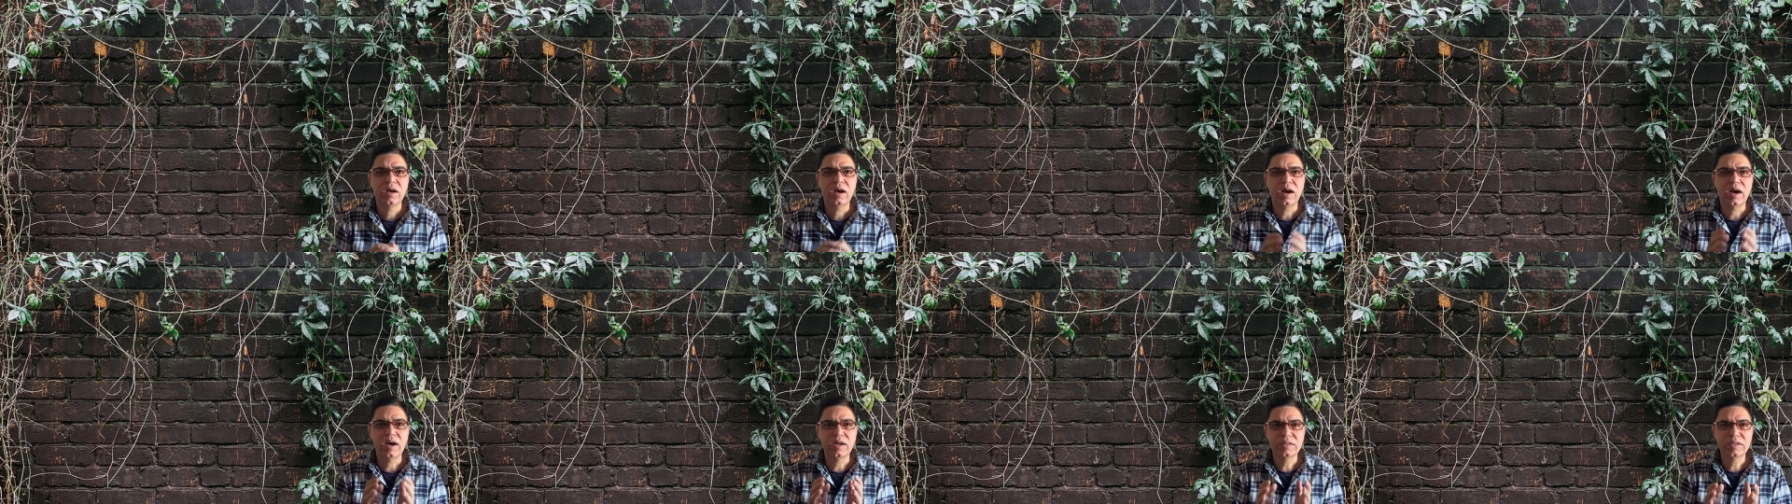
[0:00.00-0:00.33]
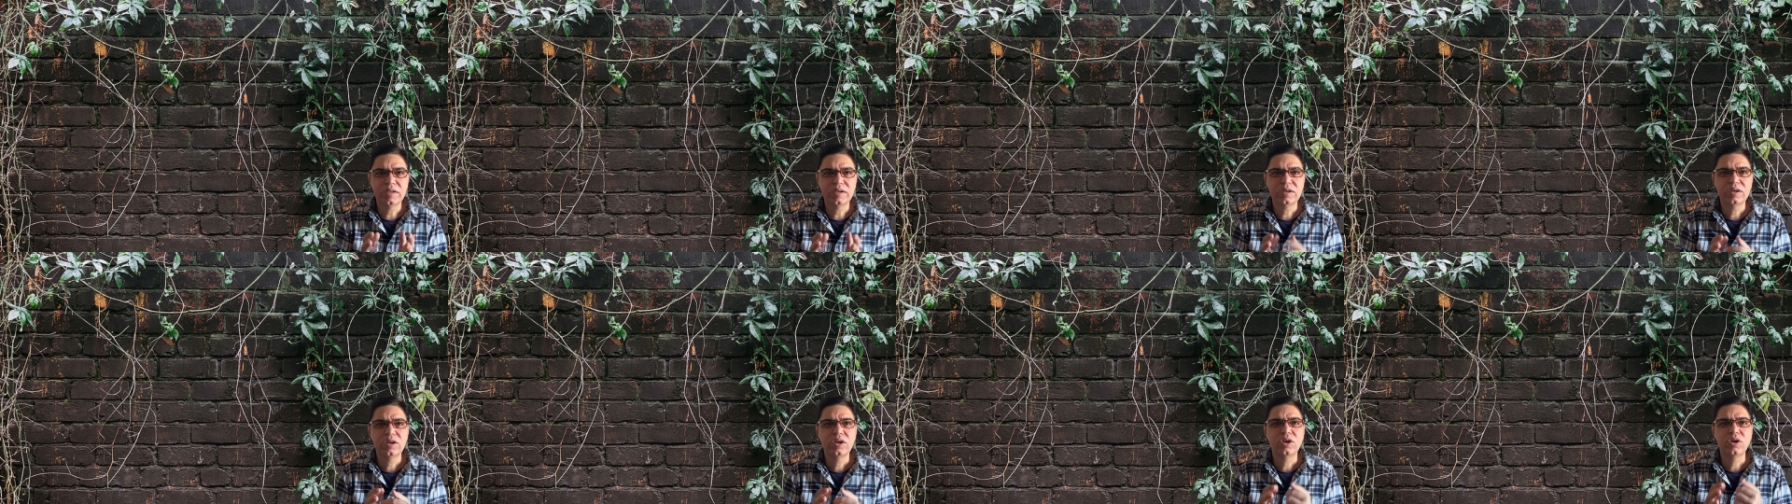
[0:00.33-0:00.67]

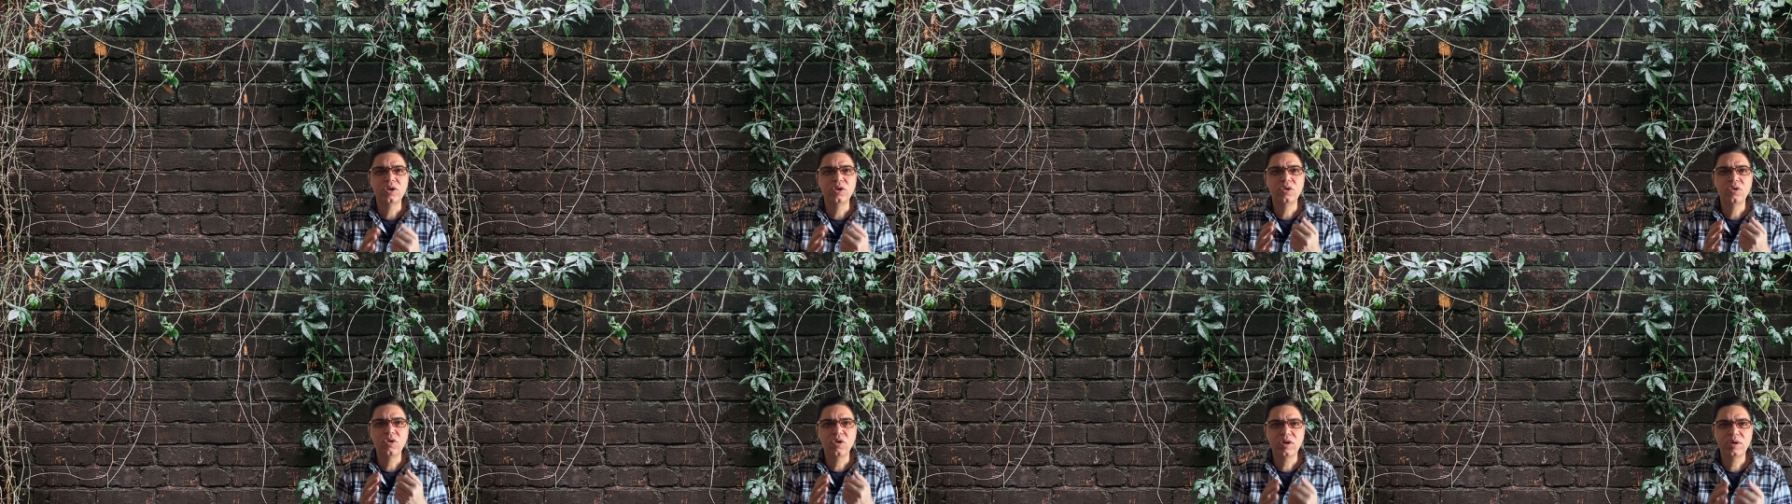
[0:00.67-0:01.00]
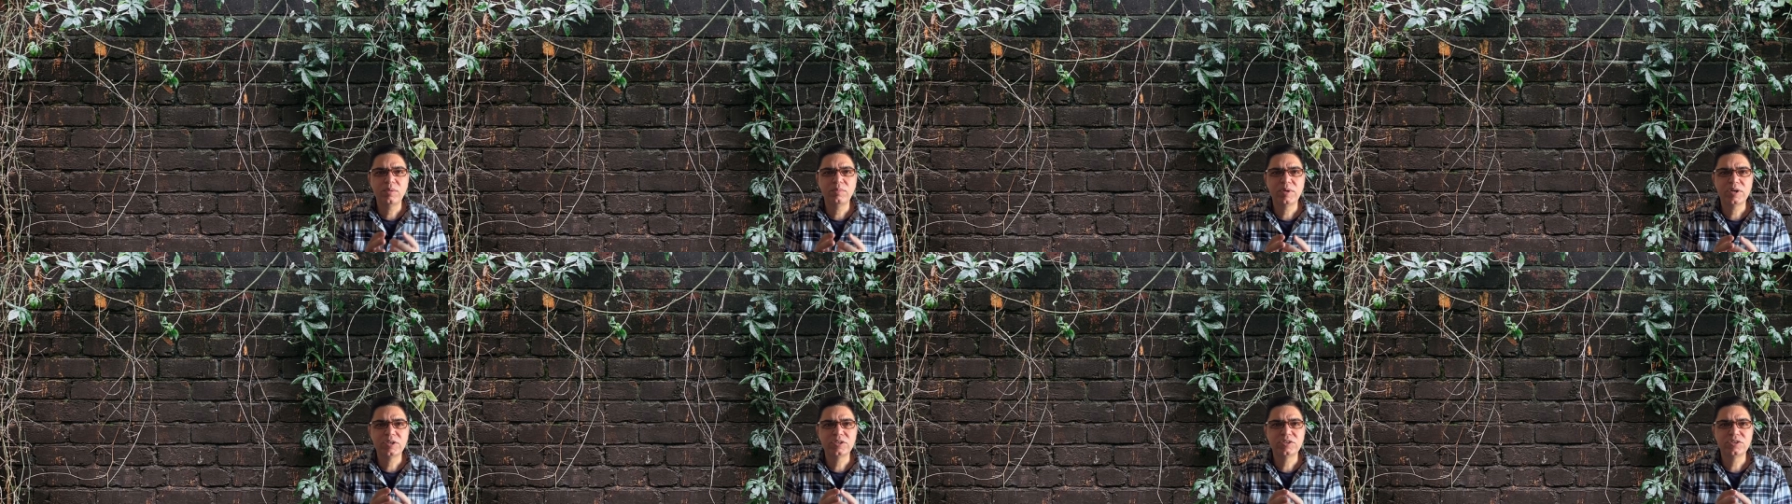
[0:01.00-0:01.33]
Other
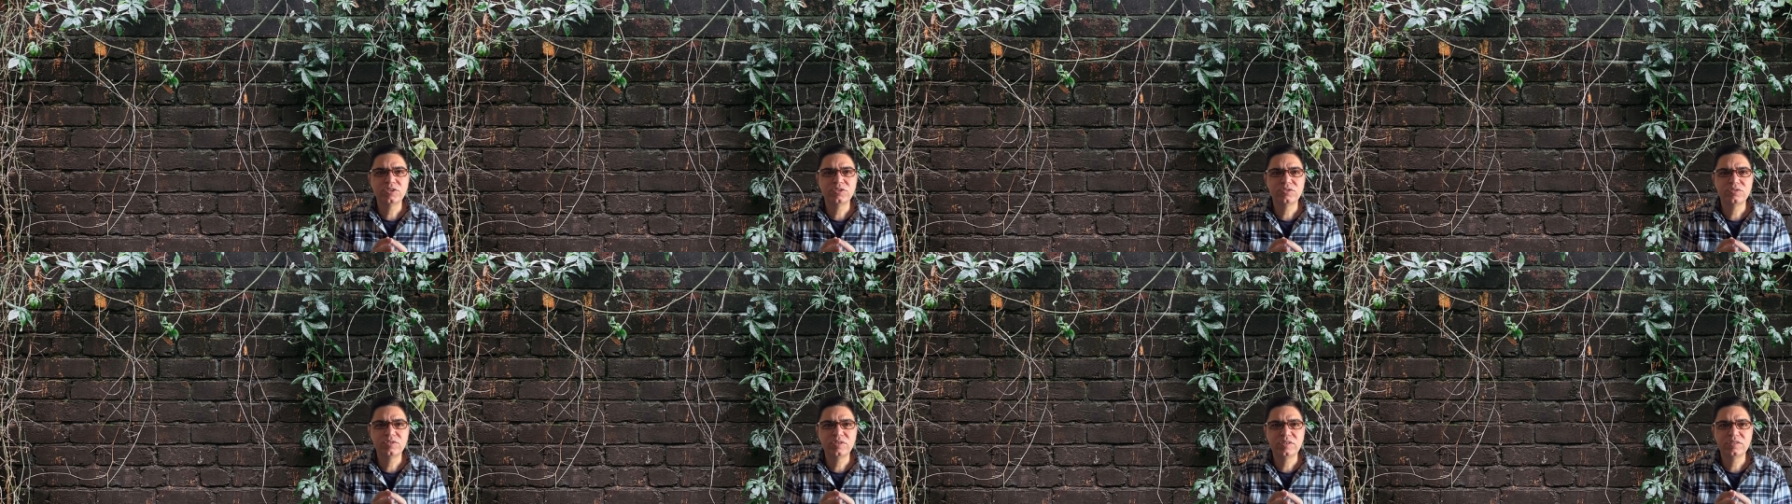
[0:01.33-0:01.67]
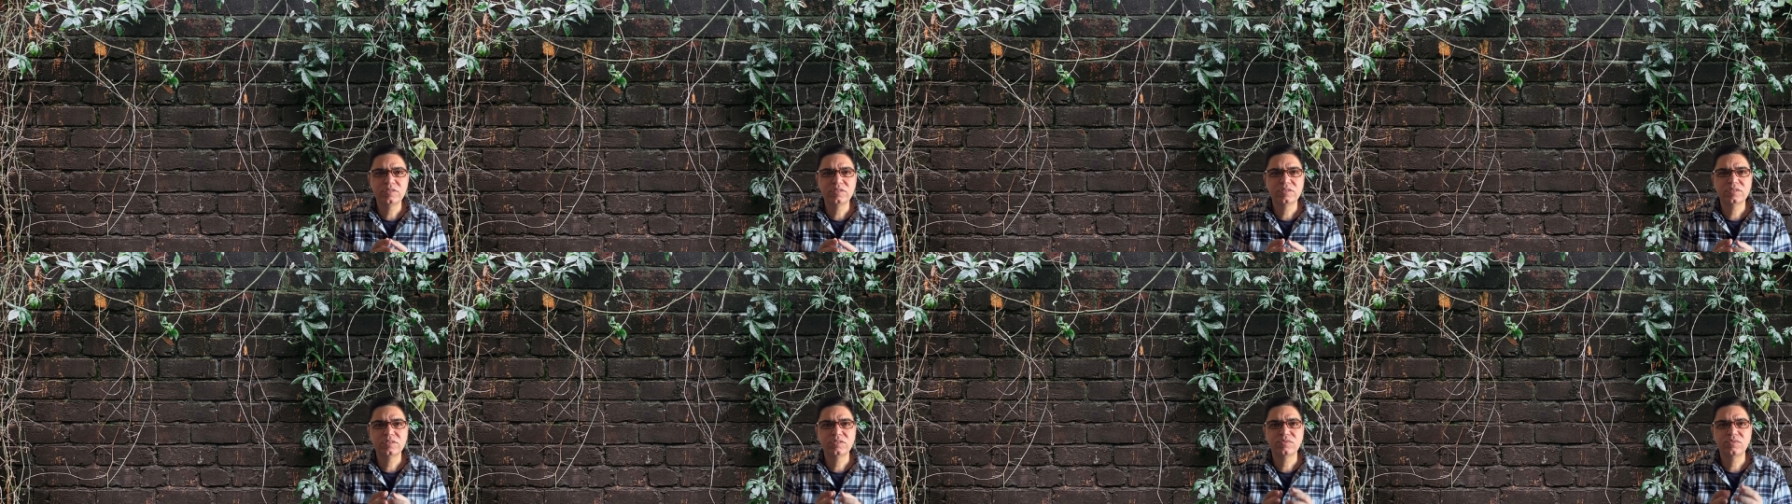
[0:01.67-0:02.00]
non-emergent
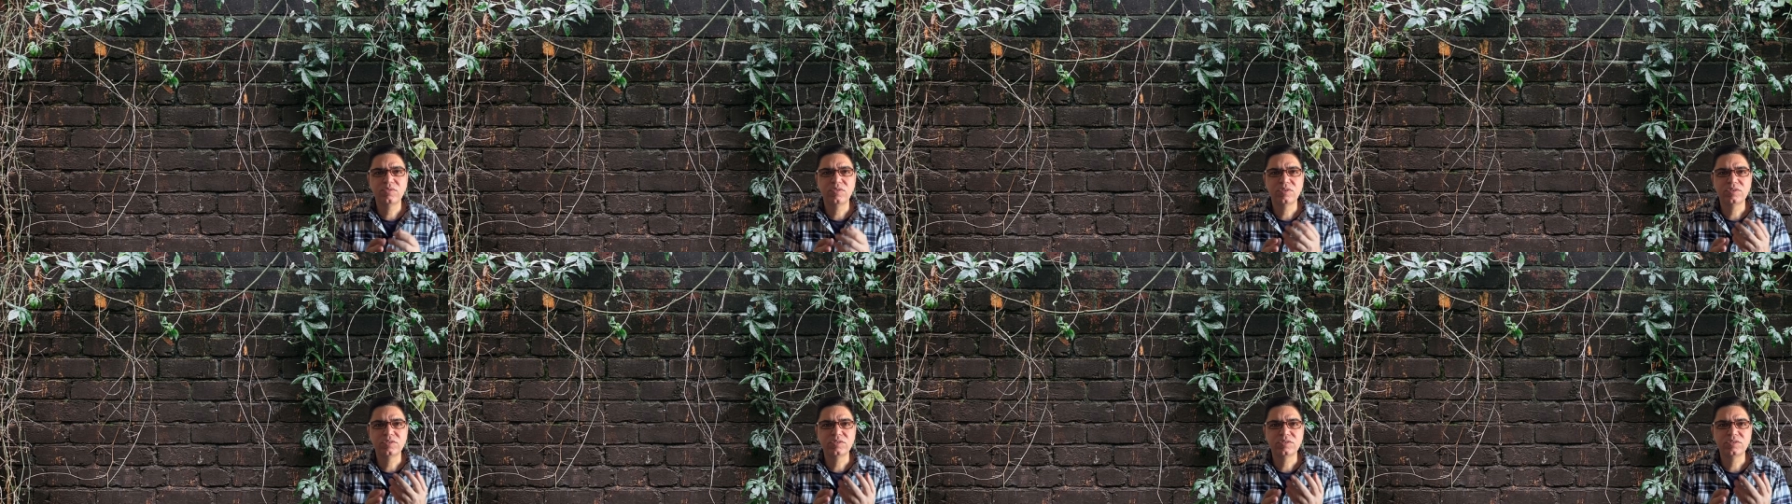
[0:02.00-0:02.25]
reasons for